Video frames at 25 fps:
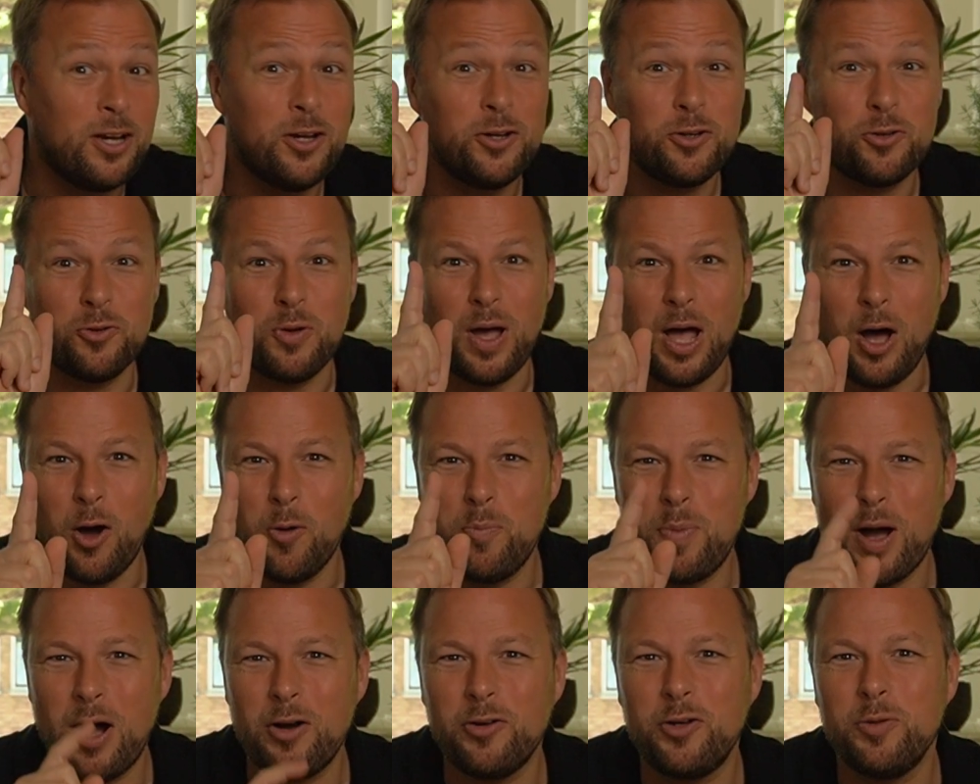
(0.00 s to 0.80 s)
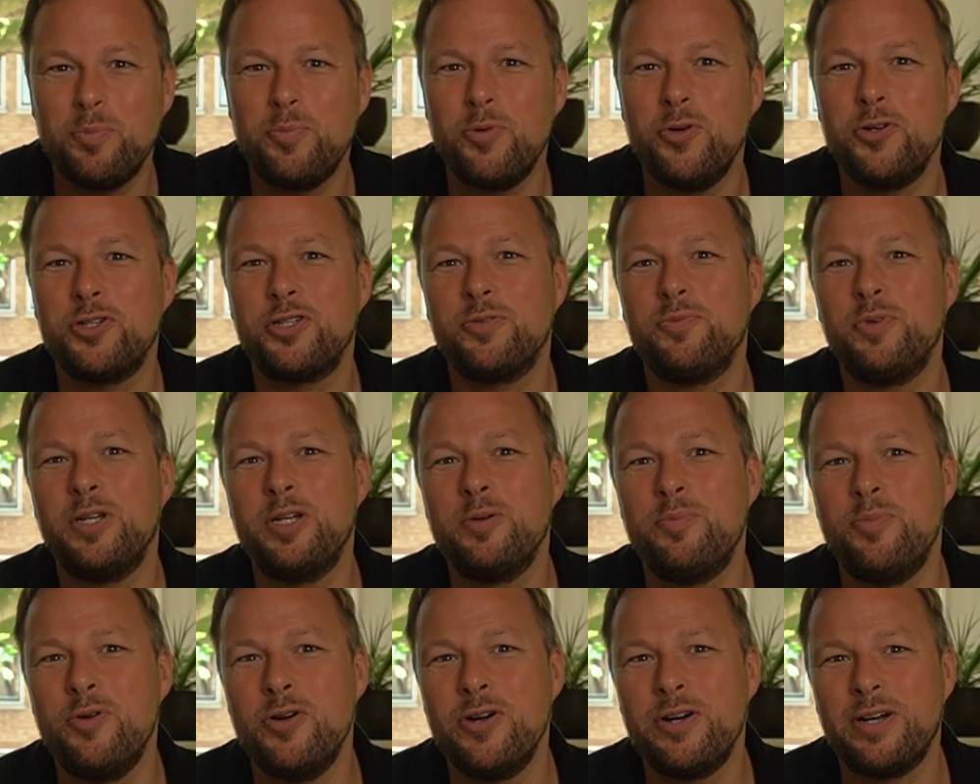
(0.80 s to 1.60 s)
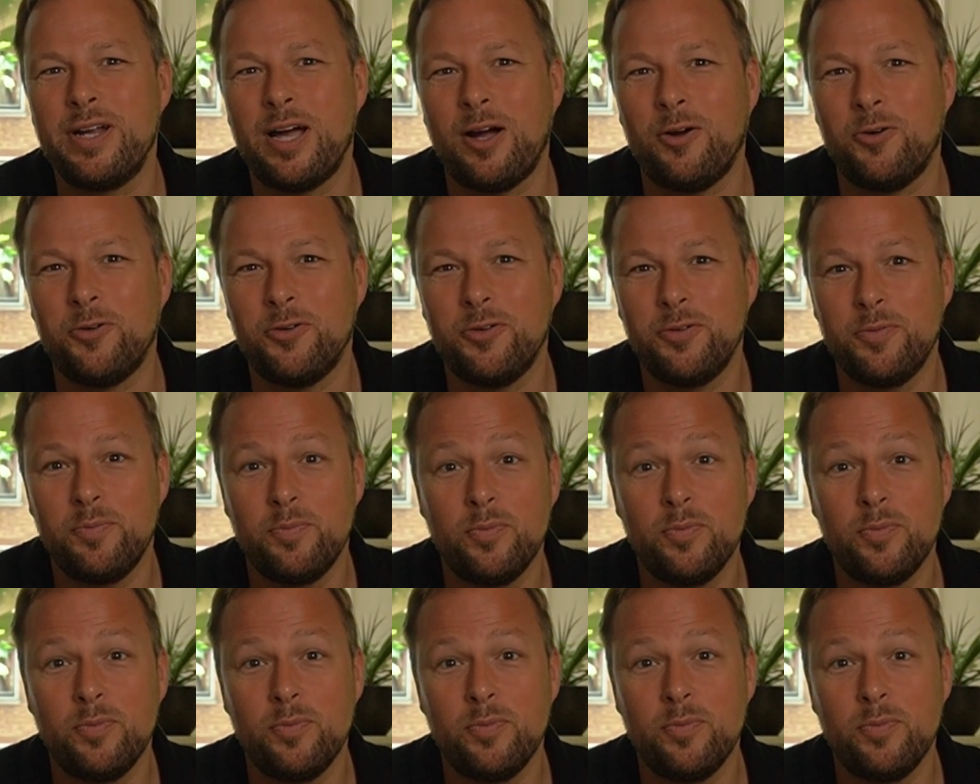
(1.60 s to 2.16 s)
to help out the person with a burnout.